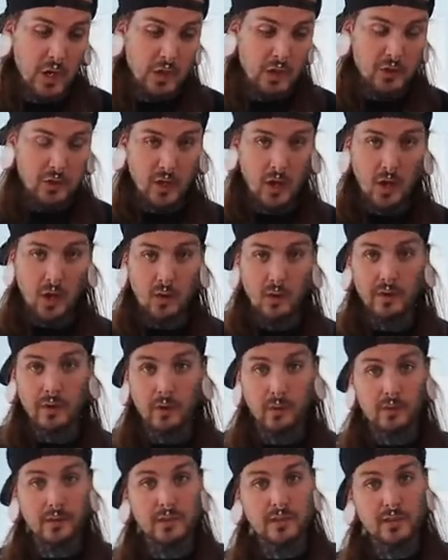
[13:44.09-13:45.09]
So in
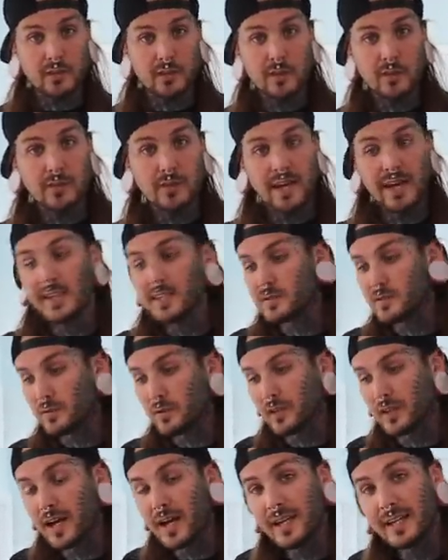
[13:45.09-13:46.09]
order to do that, it's a
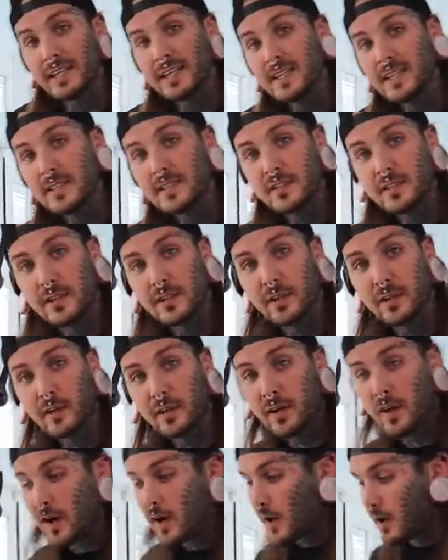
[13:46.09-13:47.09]
lot
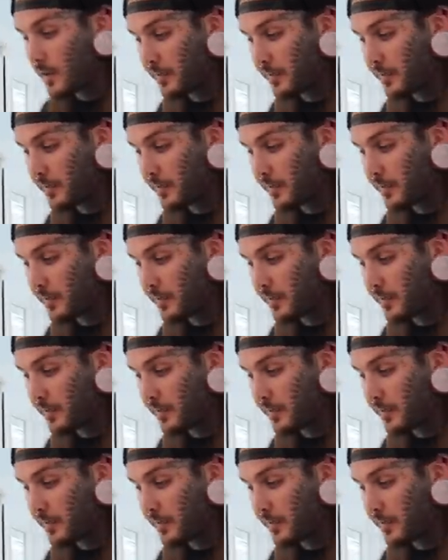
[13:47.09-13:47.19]
easier